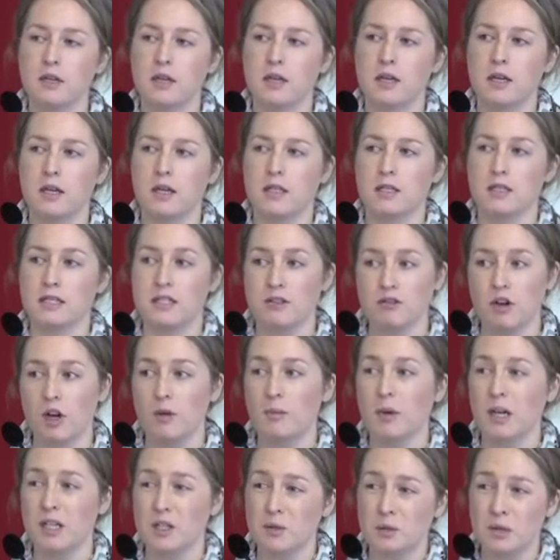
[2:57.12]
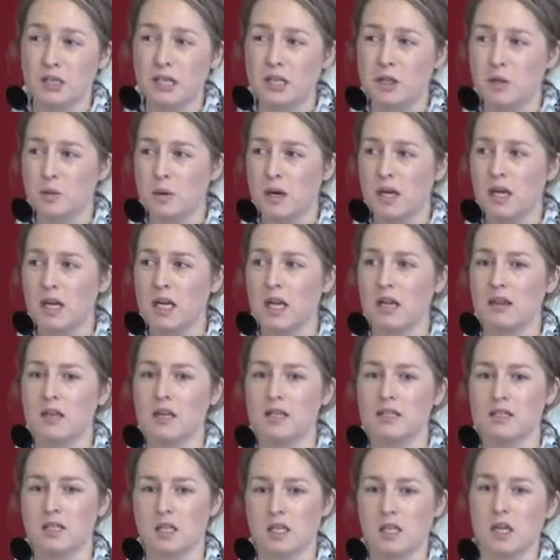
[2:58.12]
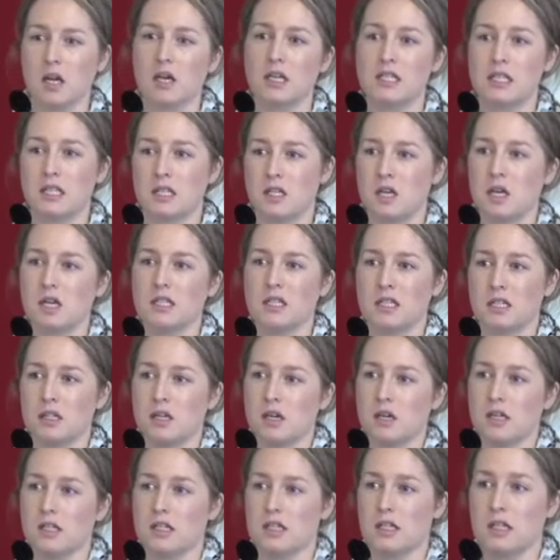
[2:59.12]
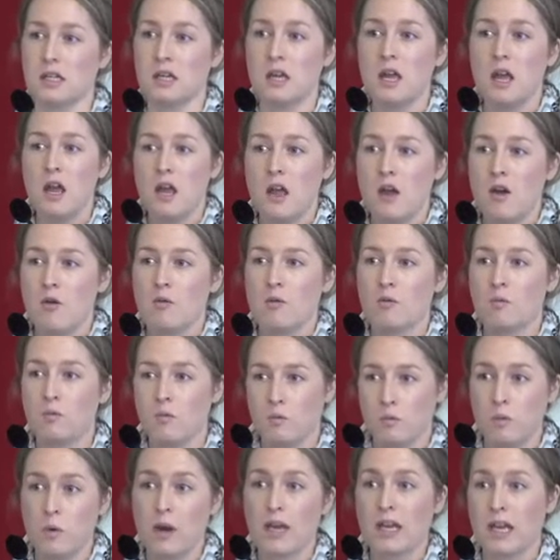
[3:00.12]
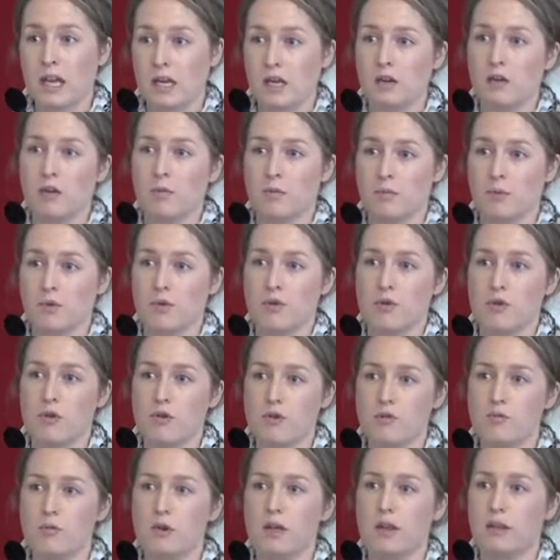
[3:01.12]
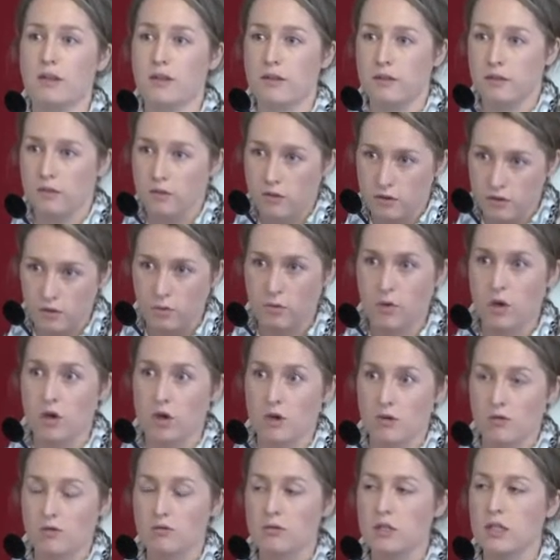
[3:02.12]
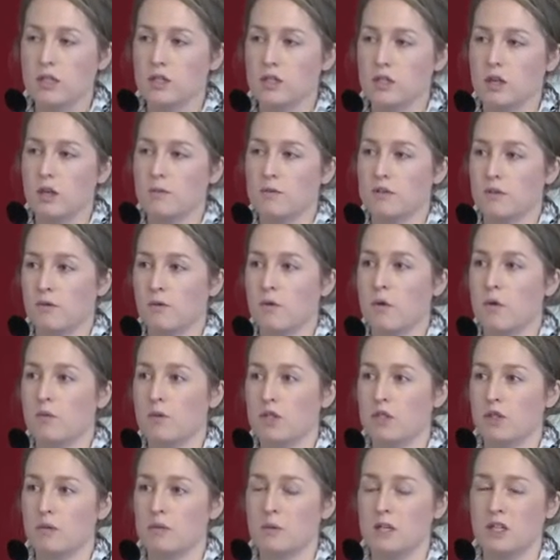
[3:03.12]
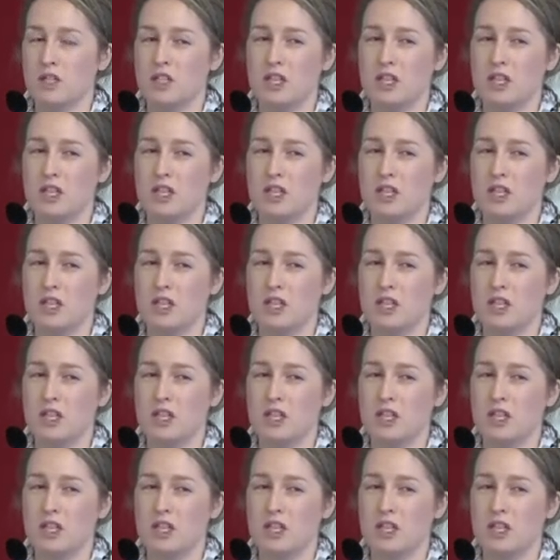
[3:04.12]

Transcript: 0 by 2020 and there's the 90-90-90. We're getting on board with the world in terms of what we should be